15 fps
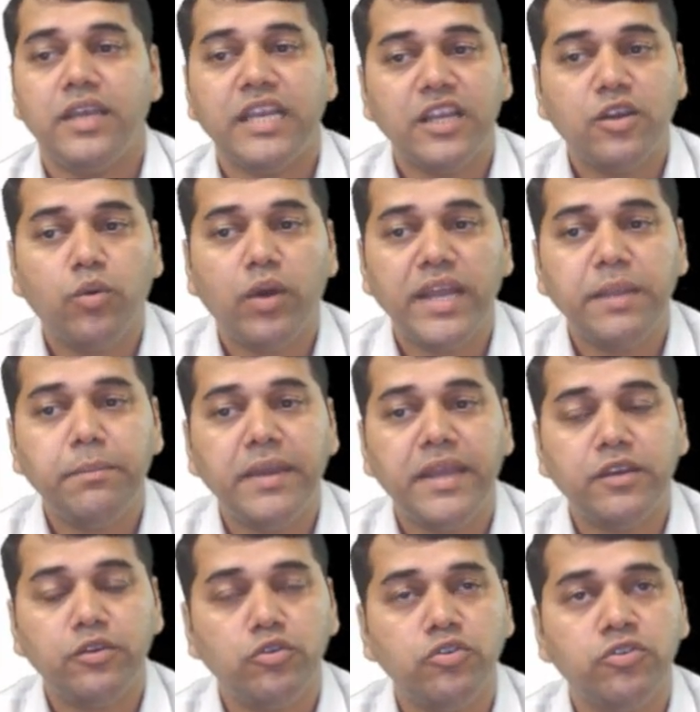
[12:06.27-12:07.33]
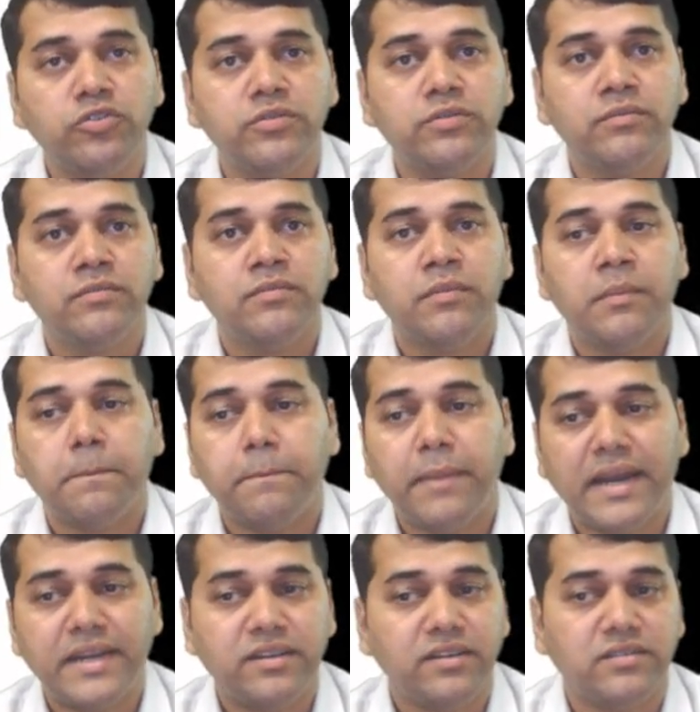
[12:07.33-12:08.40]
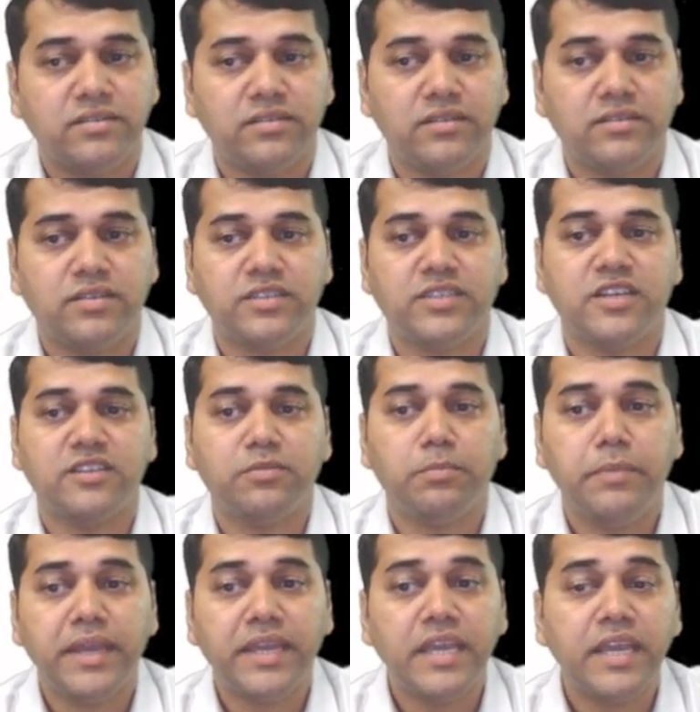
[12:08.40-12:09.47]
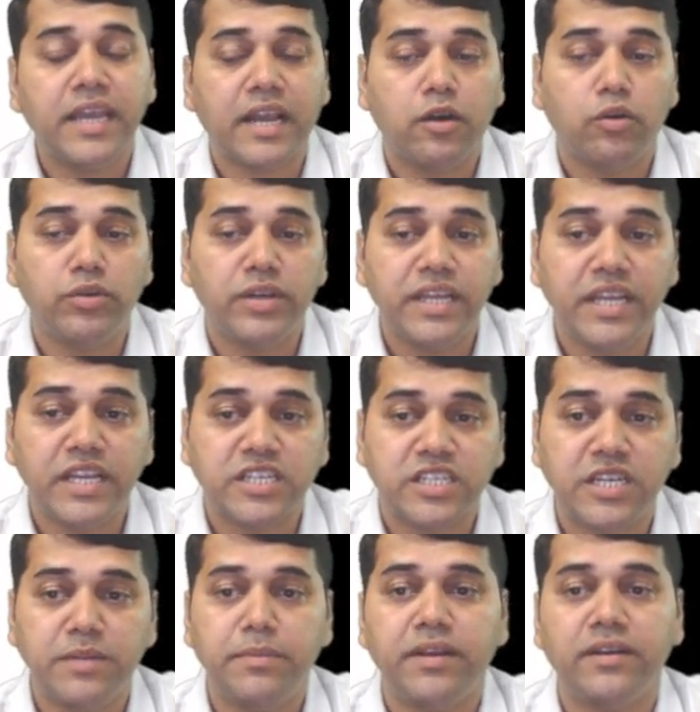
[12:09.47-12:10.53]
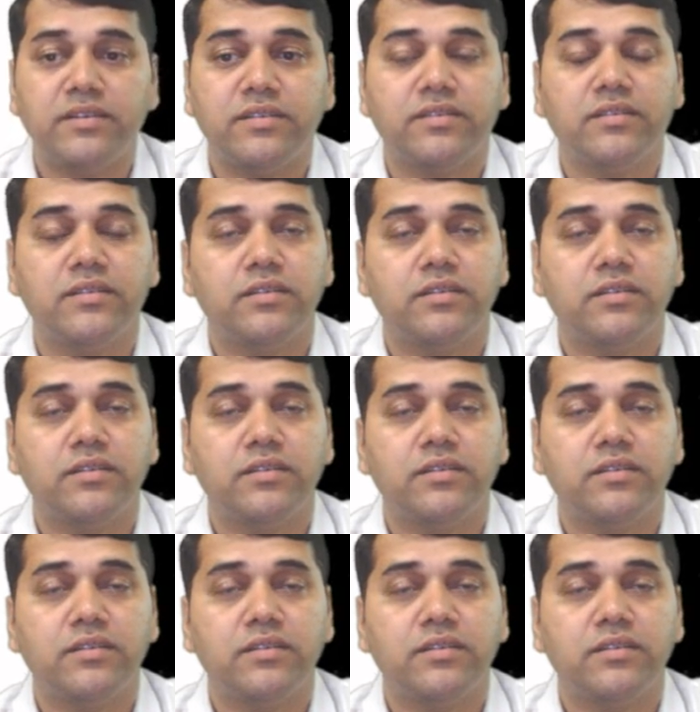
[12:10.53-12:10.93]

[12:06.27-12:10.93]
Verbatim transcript: inquiry may includes matters such as making accounting estimates